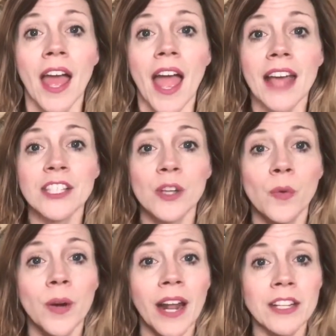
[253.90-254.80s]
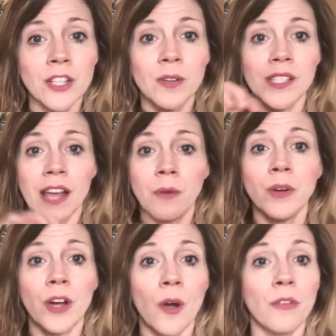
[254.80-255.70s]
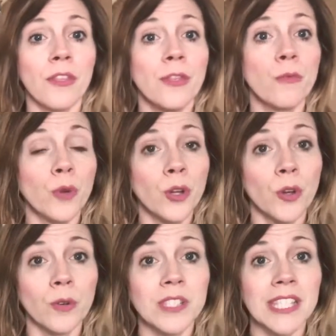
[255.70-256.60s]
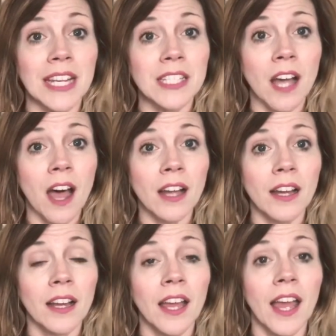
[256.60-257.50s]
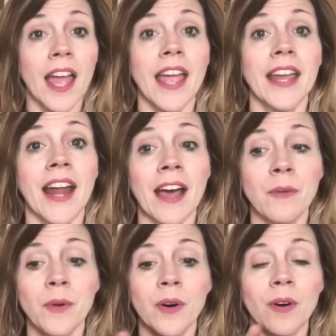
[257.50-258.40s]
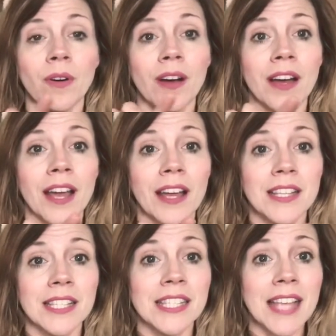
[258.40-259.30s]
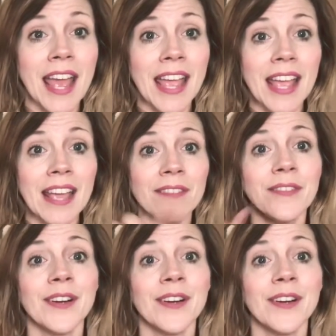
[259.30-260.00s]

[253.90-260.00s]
And so what I do is I will go through TikTok, and I will save